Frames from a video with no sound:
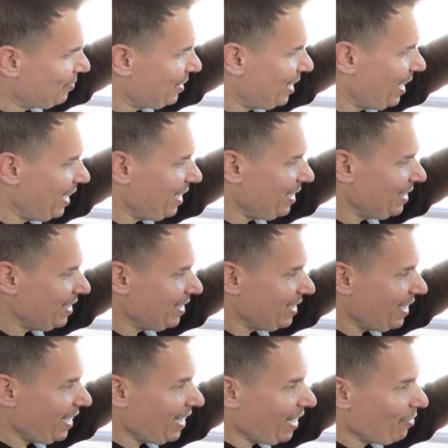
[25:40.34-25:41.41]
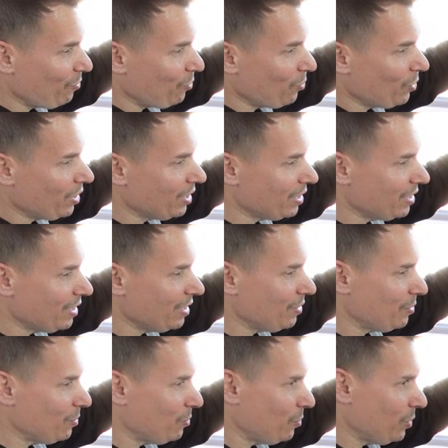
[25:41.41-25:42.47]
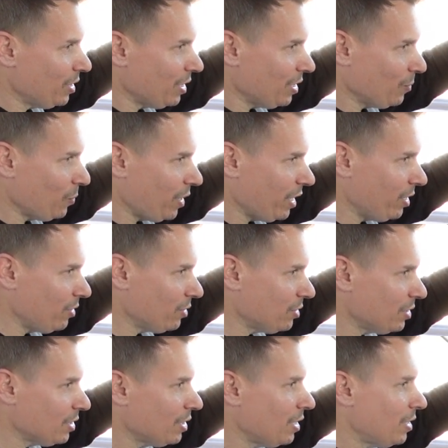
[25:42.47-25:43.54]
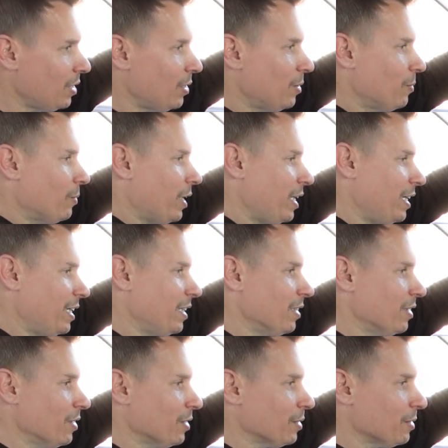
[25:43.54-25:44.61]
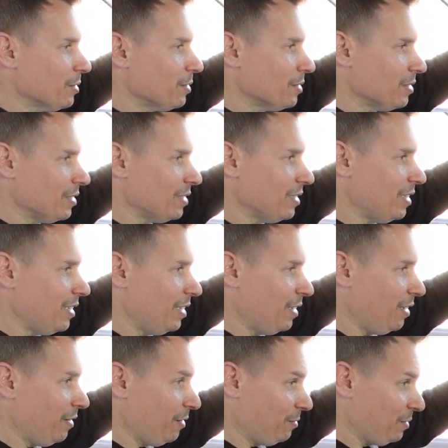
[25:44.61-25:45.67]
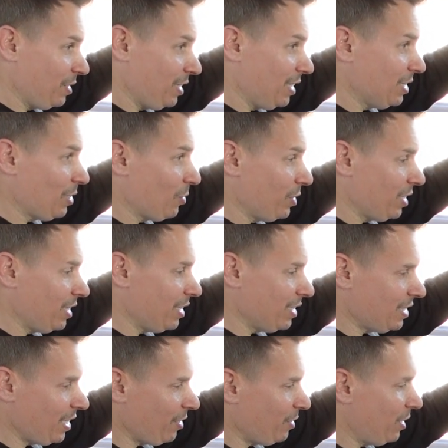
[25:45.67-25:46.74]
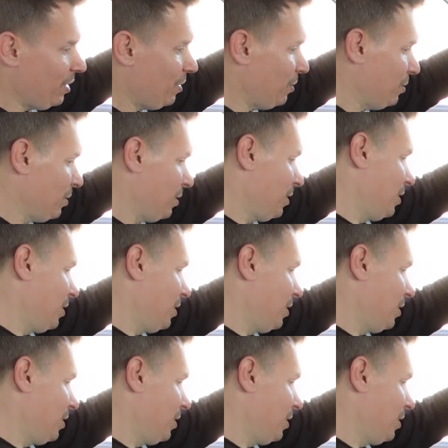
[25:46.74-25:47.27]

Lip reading: they have one of the wires right here that's going to the stereo,